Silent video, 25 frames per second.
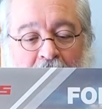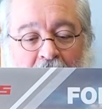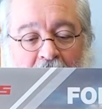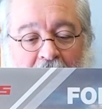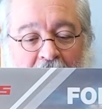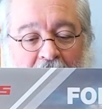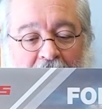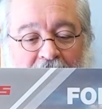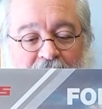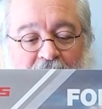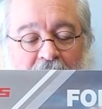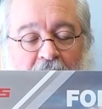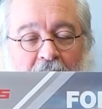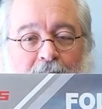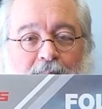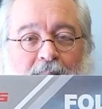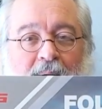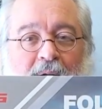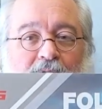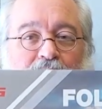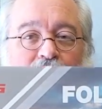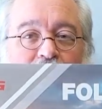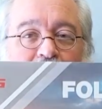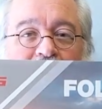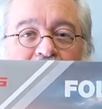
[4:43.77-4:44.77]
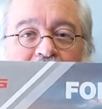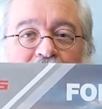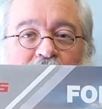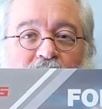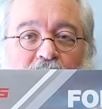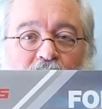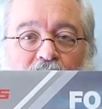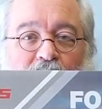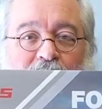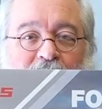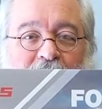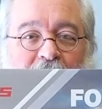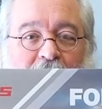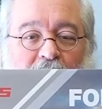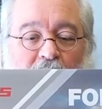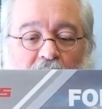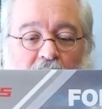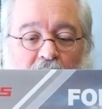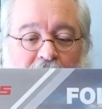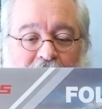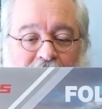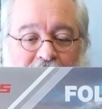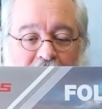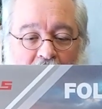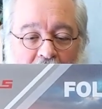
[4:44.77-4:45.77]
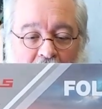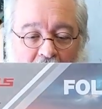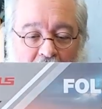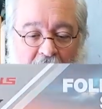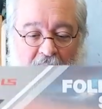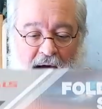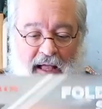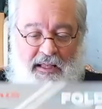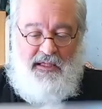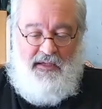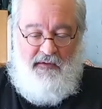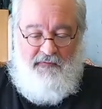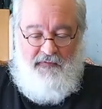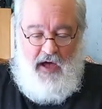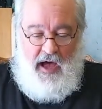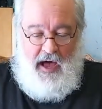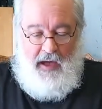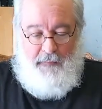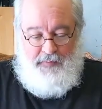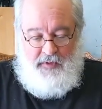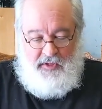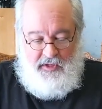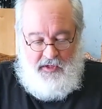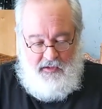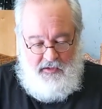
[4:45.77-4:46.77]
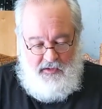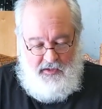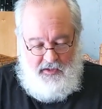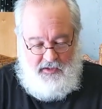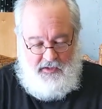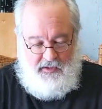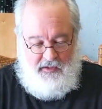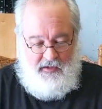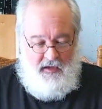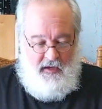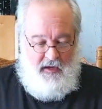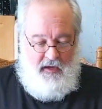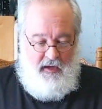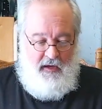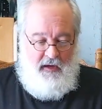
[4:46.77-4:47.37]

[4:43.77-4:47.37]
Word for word: I've done my research and looked at lots of options.